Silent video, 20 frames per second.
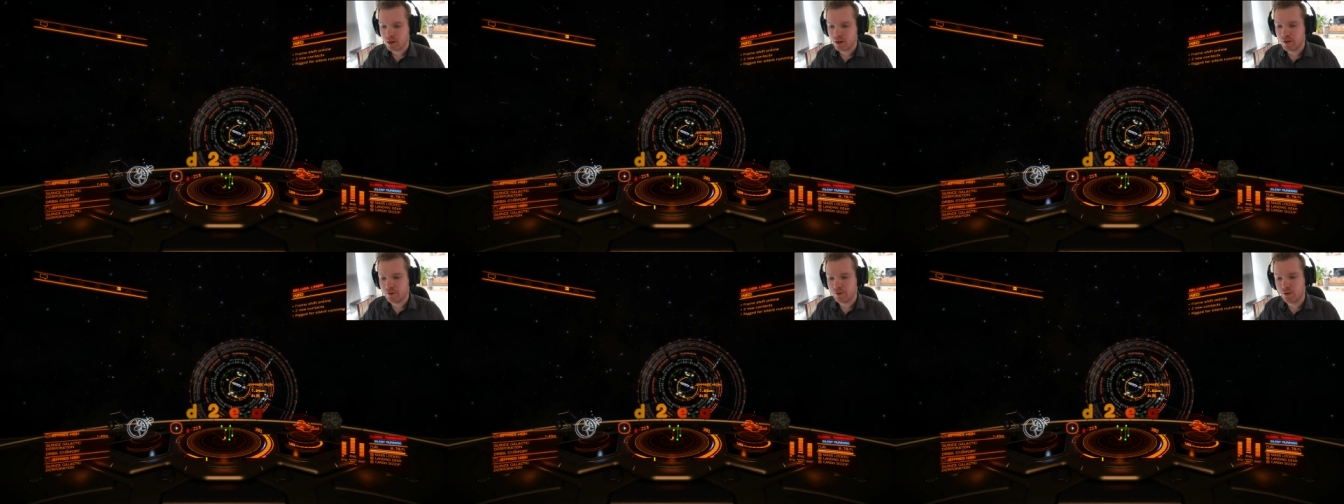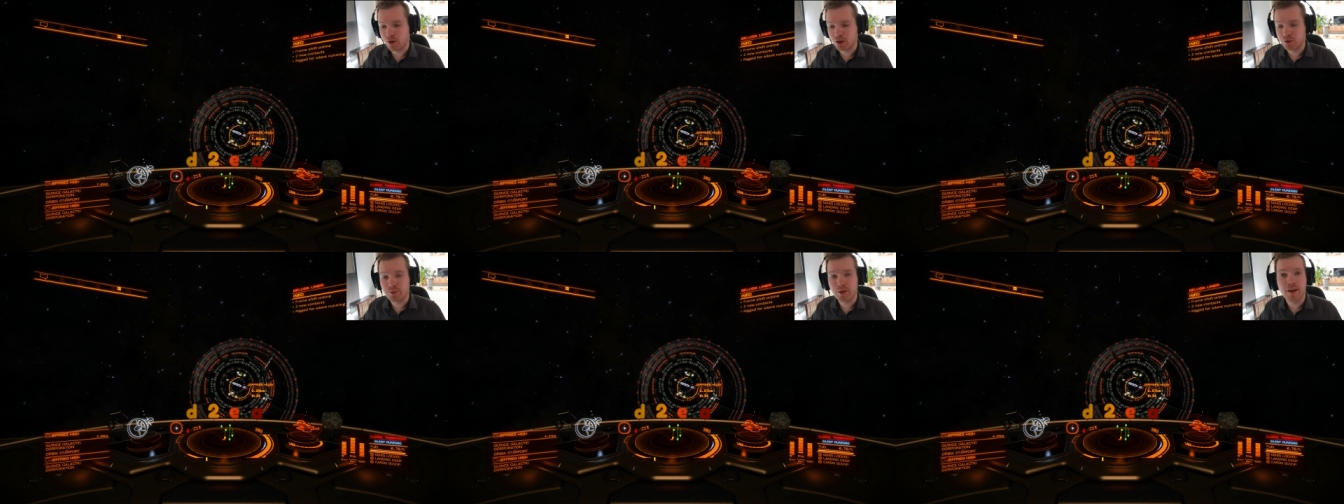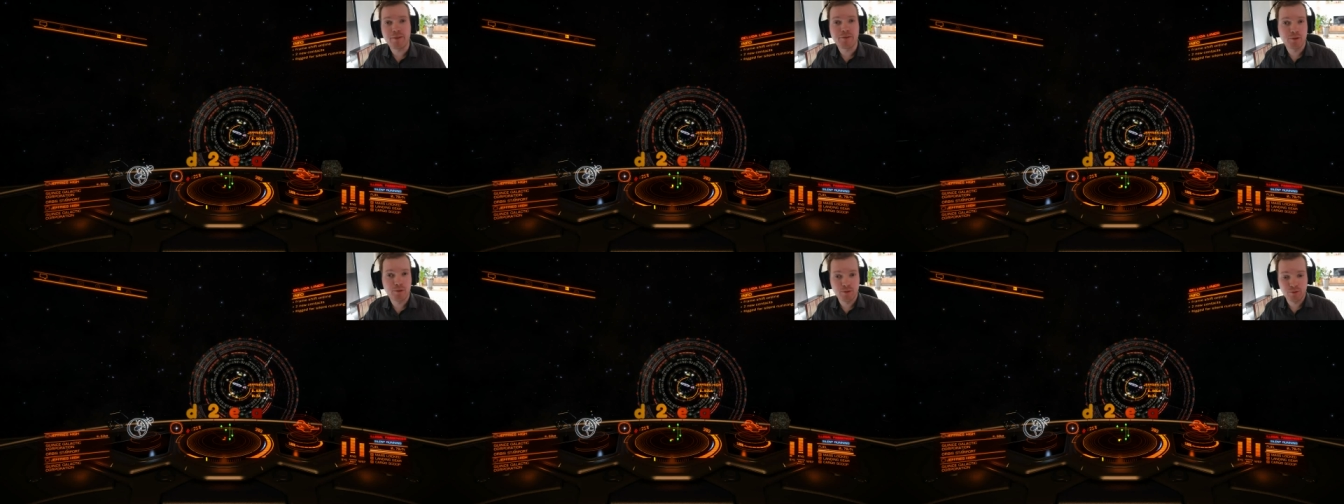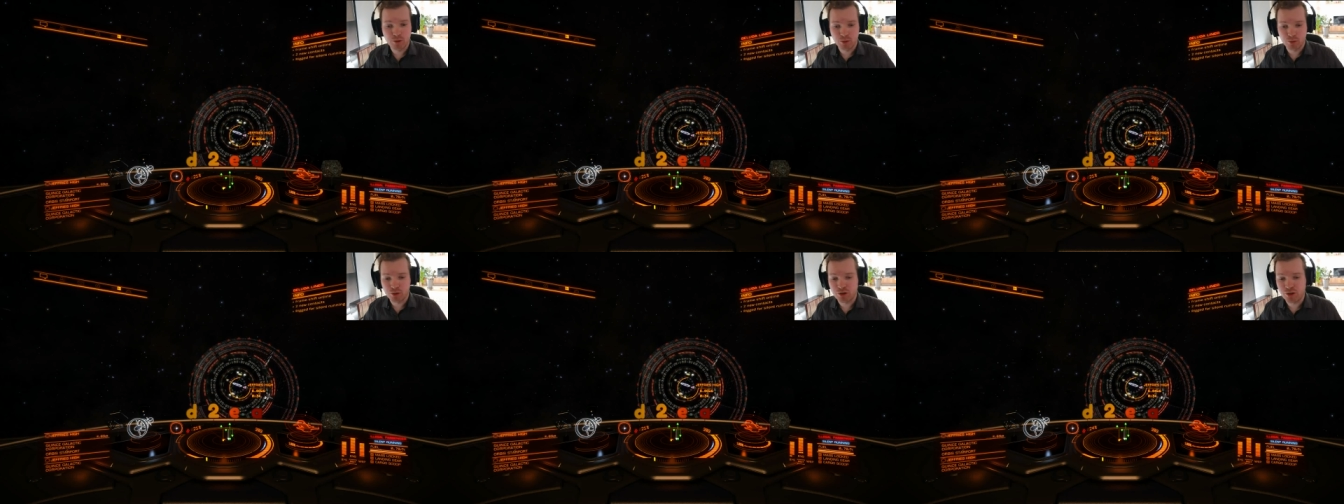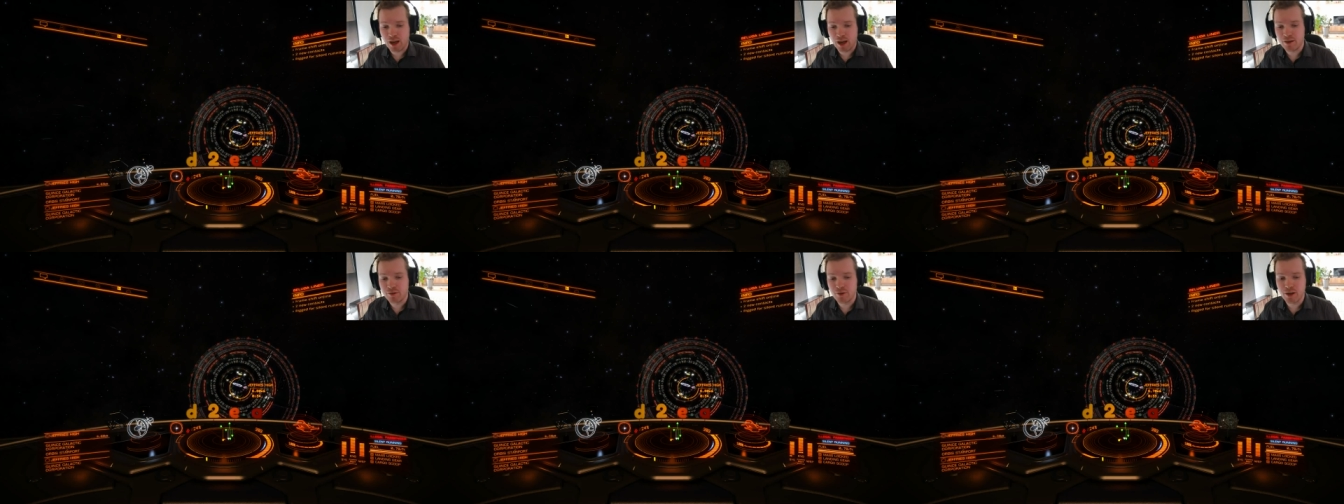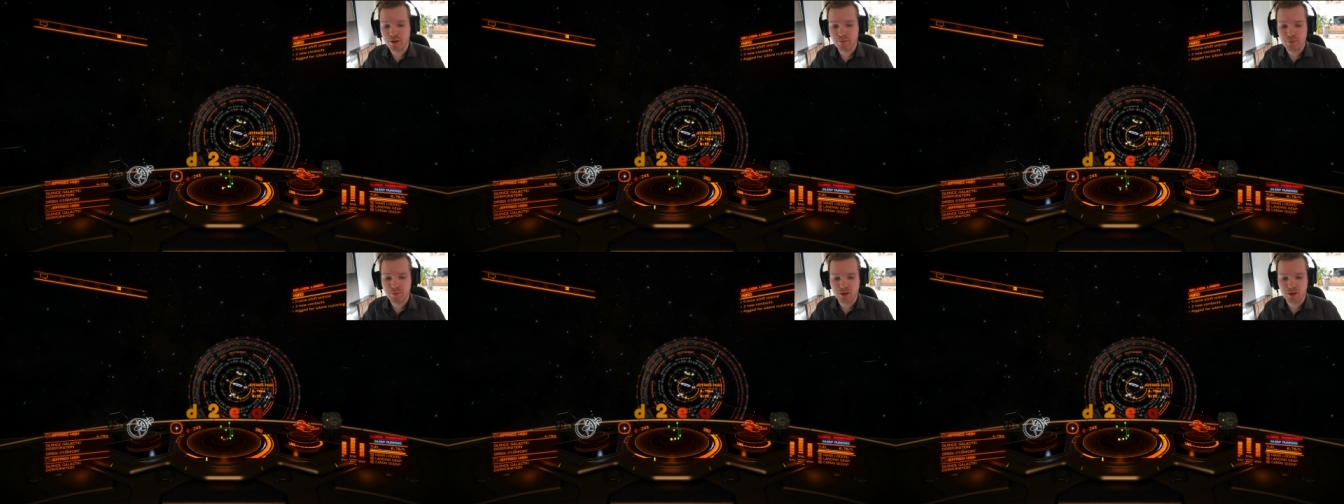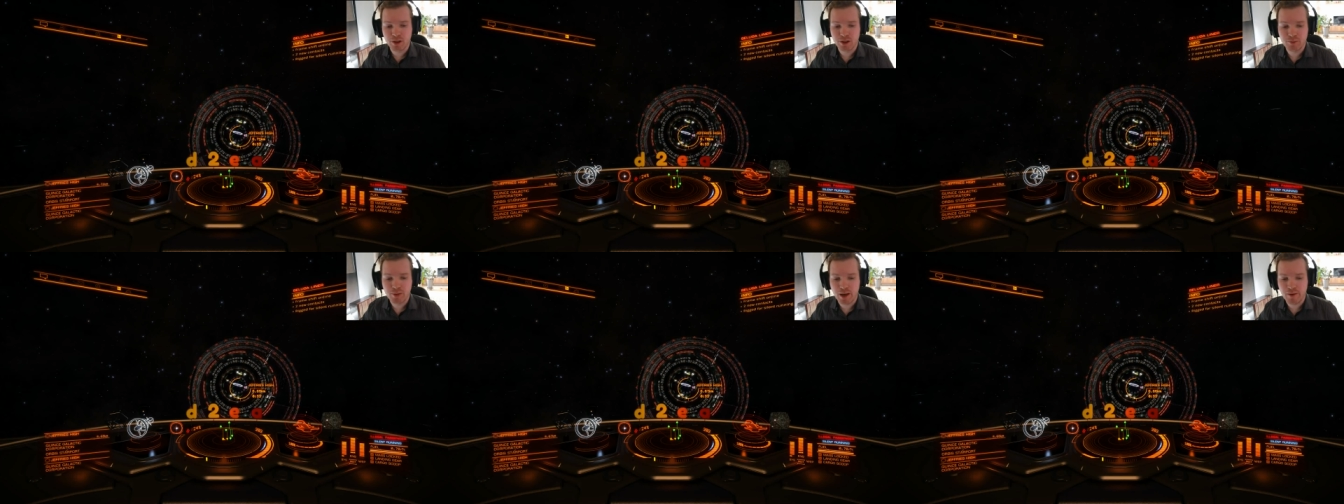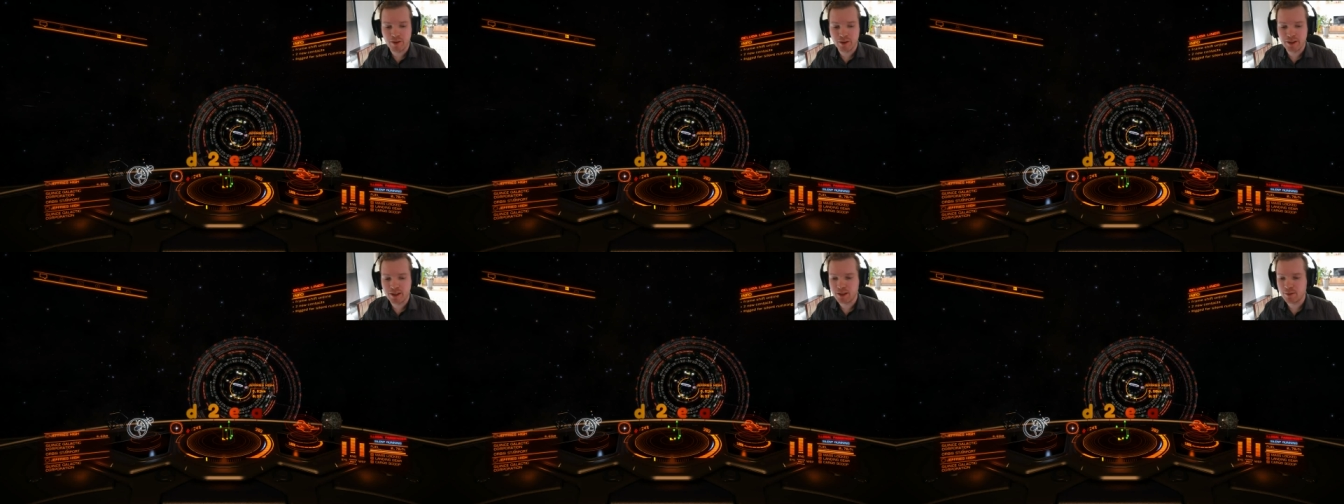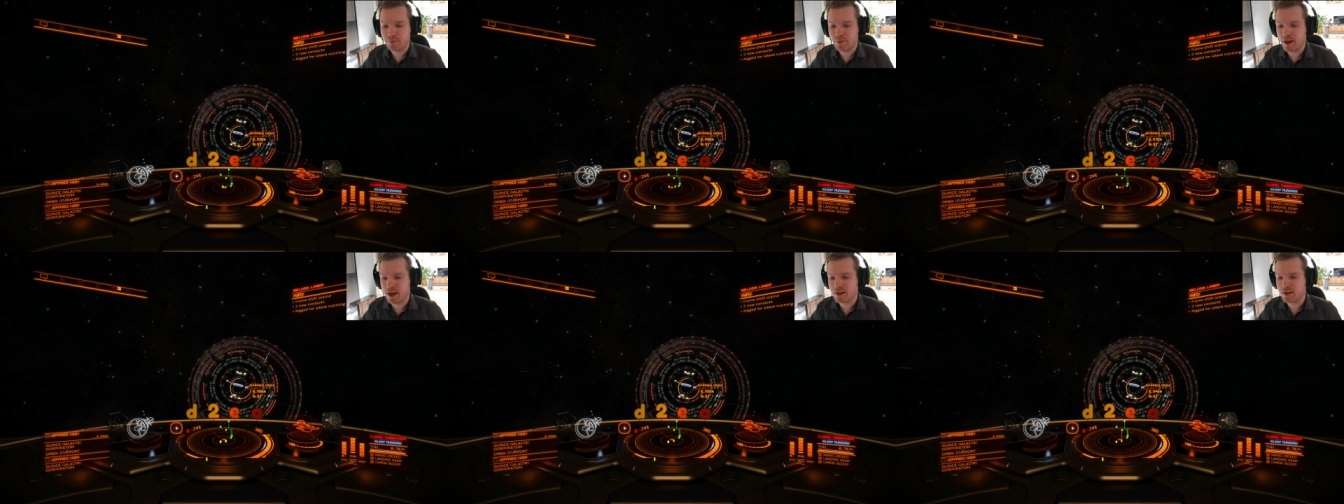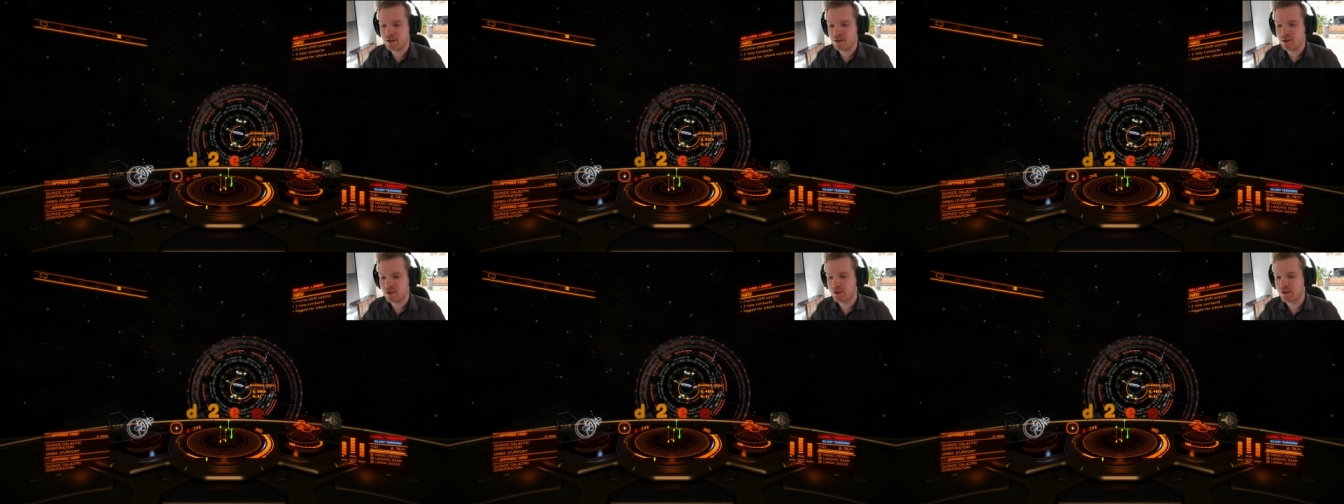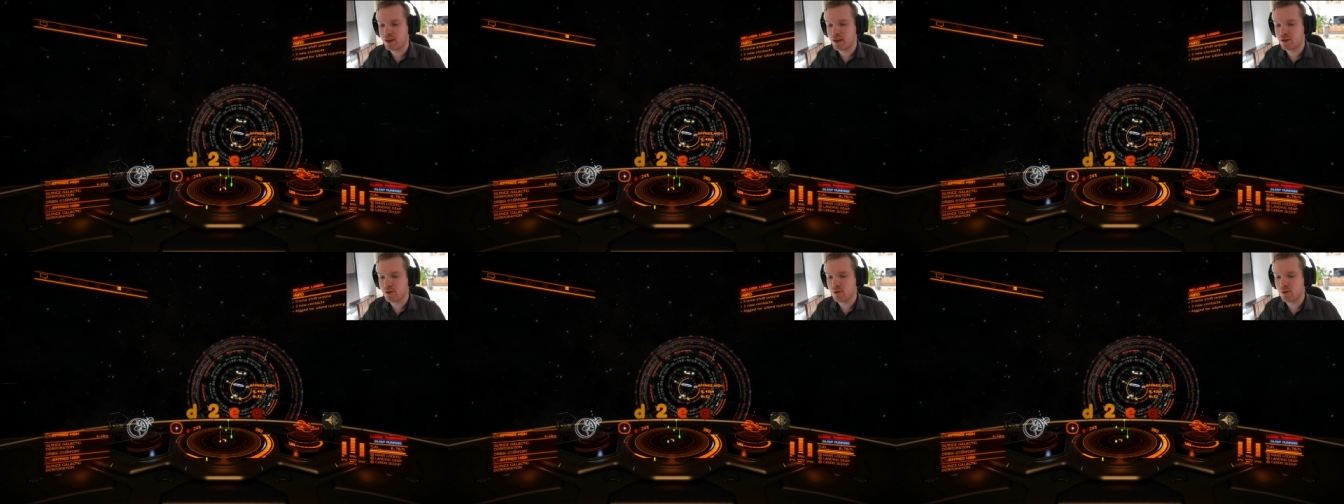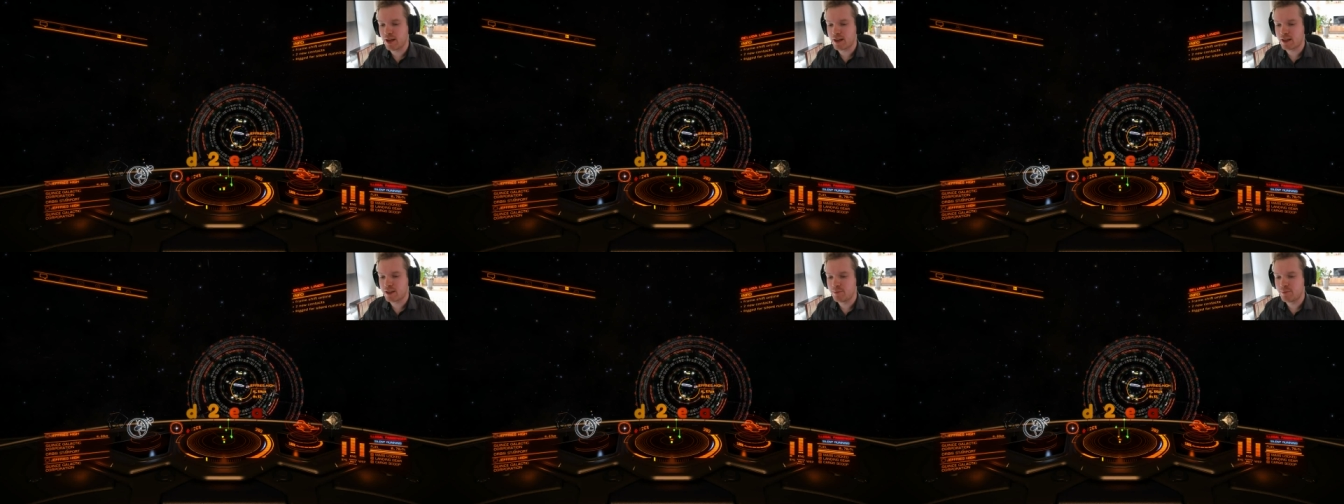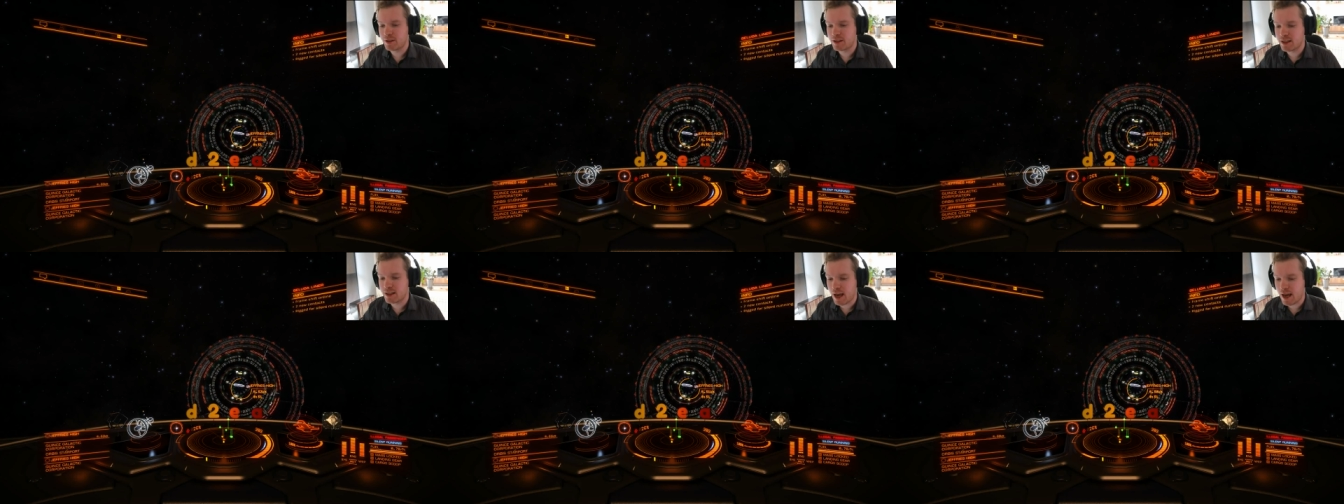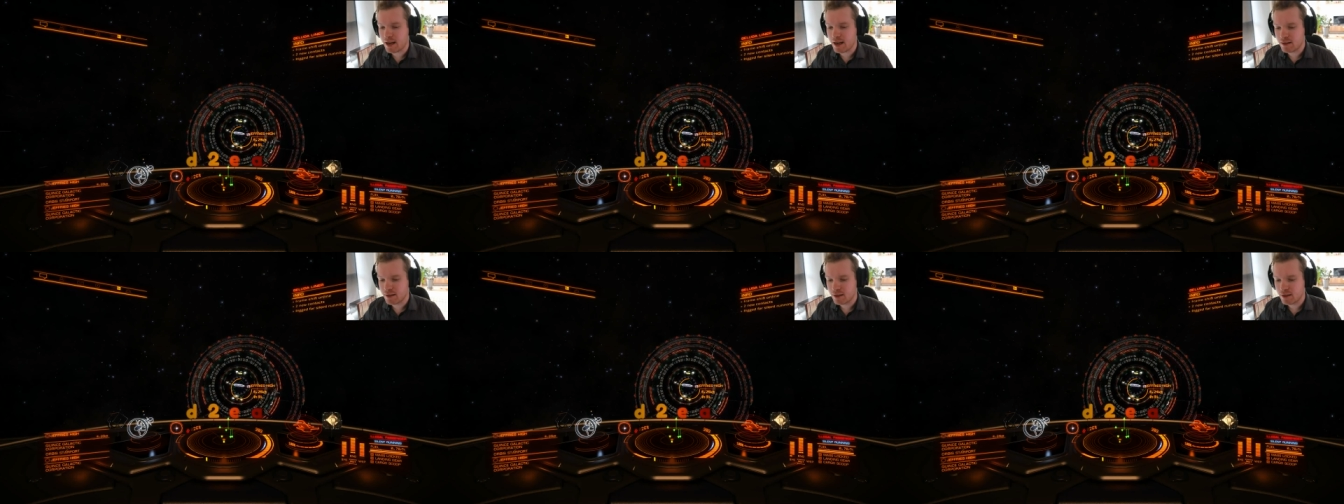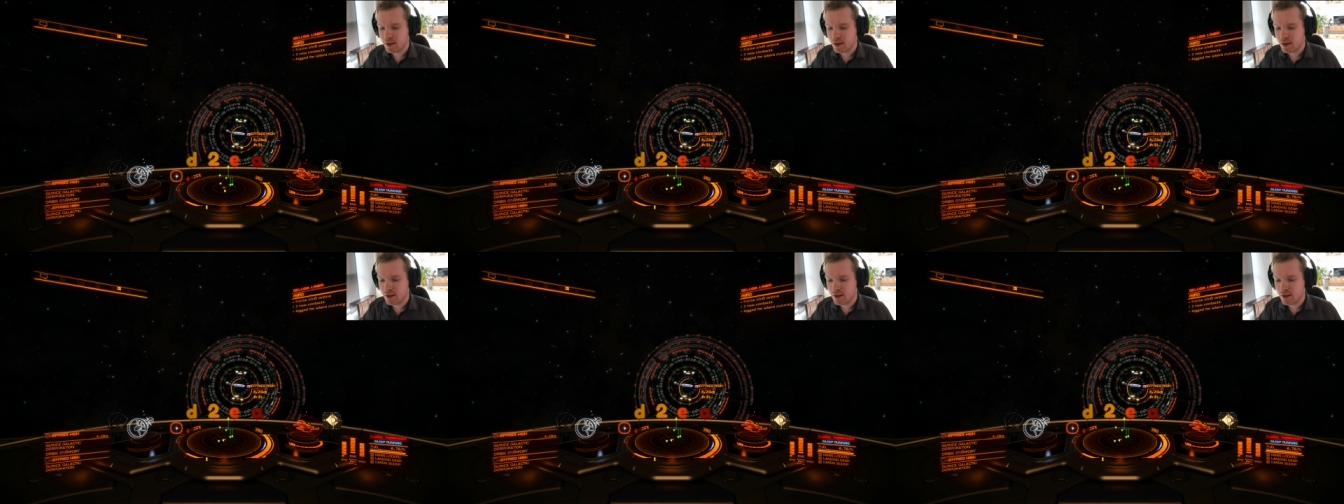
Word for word: Of course, we have to silent run because we have illegal passengers. They don't like to be scanned.